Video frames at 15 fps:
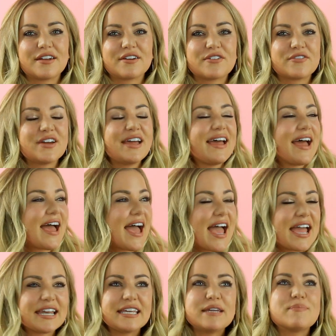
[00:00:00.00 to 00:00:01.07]
of
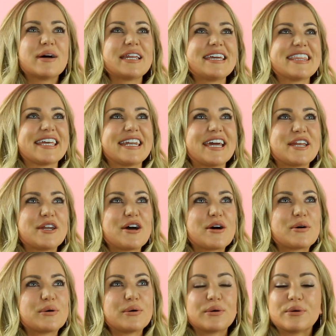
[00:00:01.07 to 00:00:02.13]
anybody that I
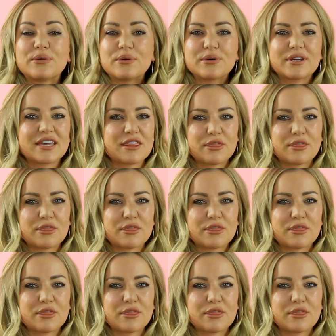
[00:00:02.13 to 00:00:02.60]
know who can